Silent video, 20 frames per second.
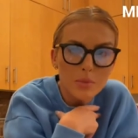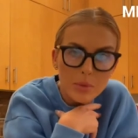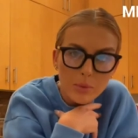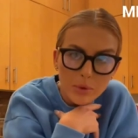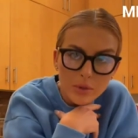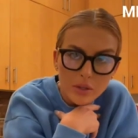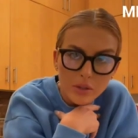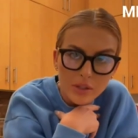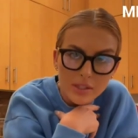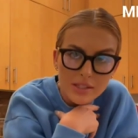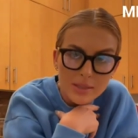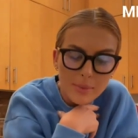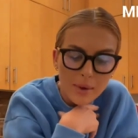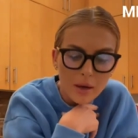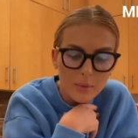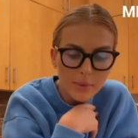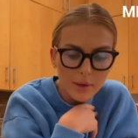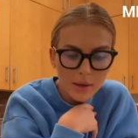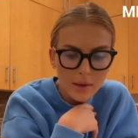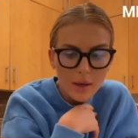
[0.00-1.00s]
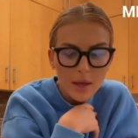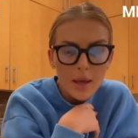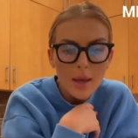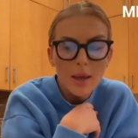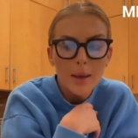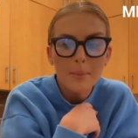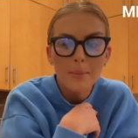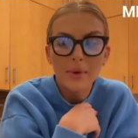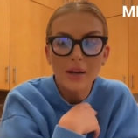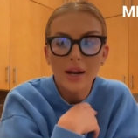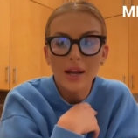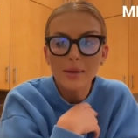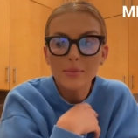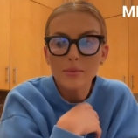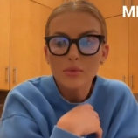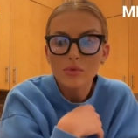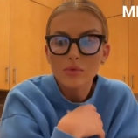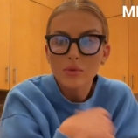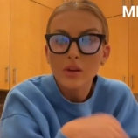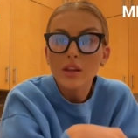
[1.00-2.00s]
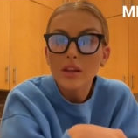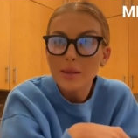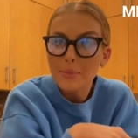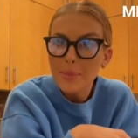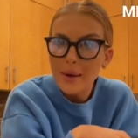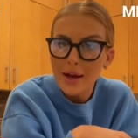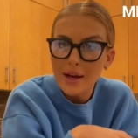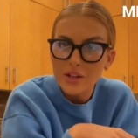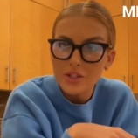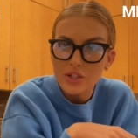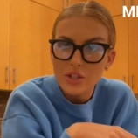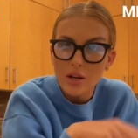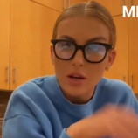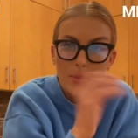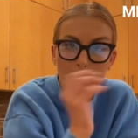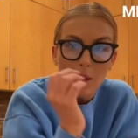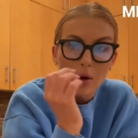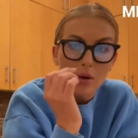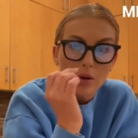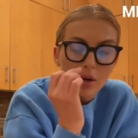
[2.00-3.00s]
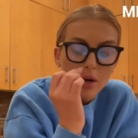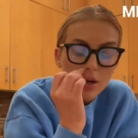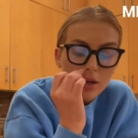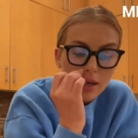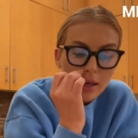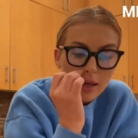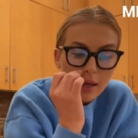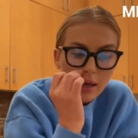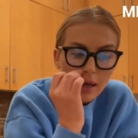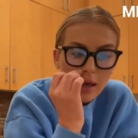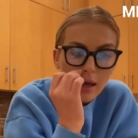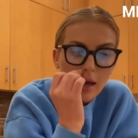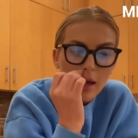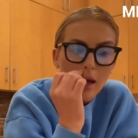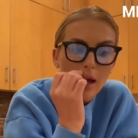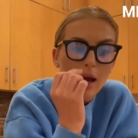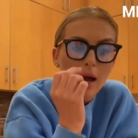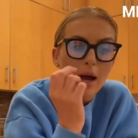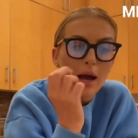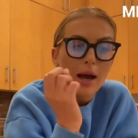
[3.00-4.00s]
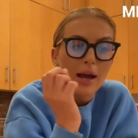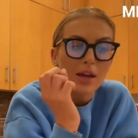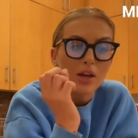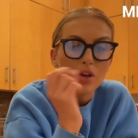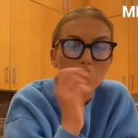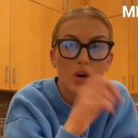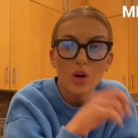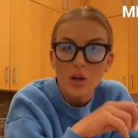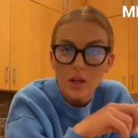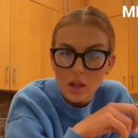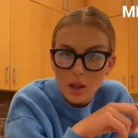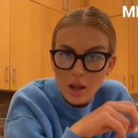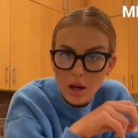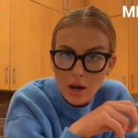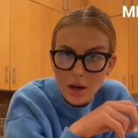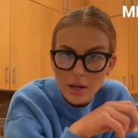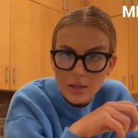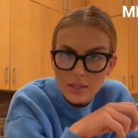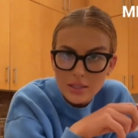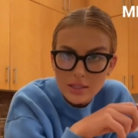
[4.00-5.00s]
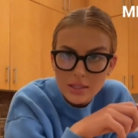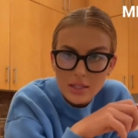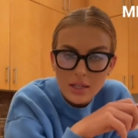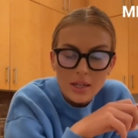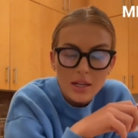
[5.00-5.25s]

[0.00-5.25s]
of people know this about me, but I'm really passionate about cooking. I cook a lot.